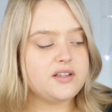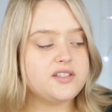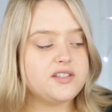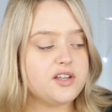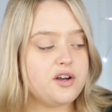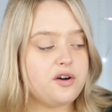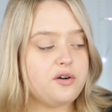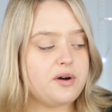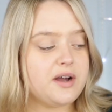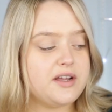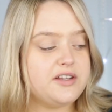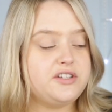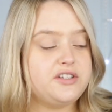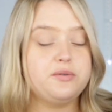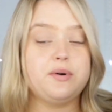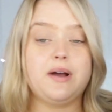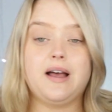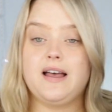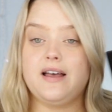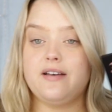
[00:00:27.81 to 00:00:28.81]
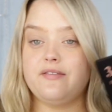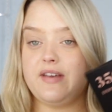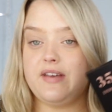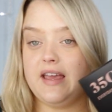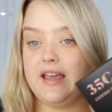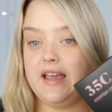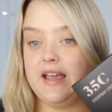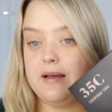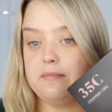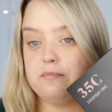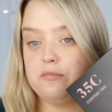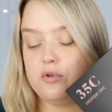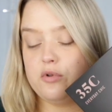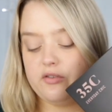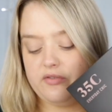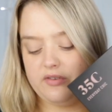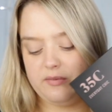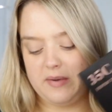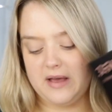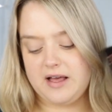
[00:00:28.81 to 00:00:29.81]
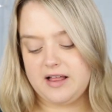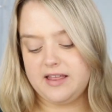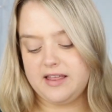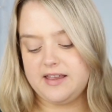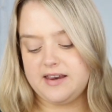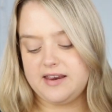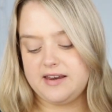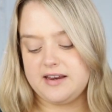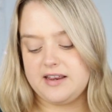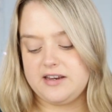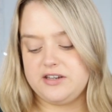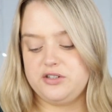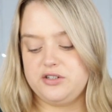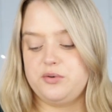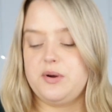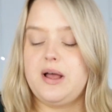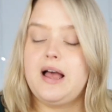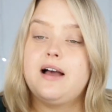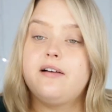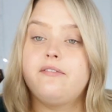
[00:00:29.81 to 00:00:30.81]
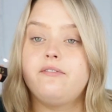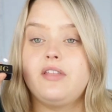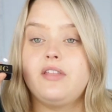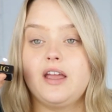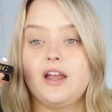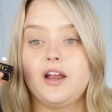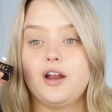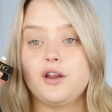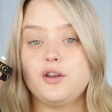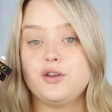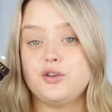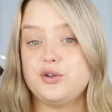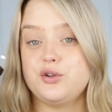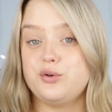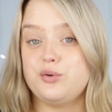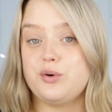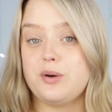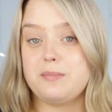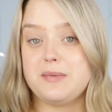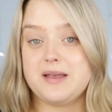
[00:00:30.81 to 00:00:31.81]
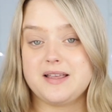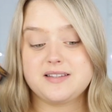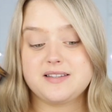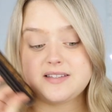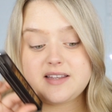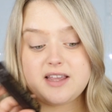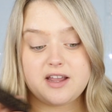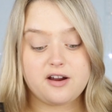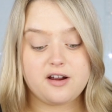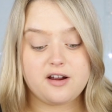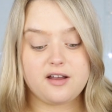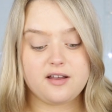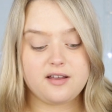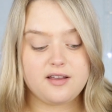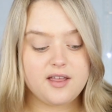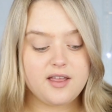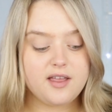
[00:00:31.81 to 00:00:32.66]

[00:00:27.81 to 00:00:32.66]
So I do have a Morphe palette and I do have their new mascara.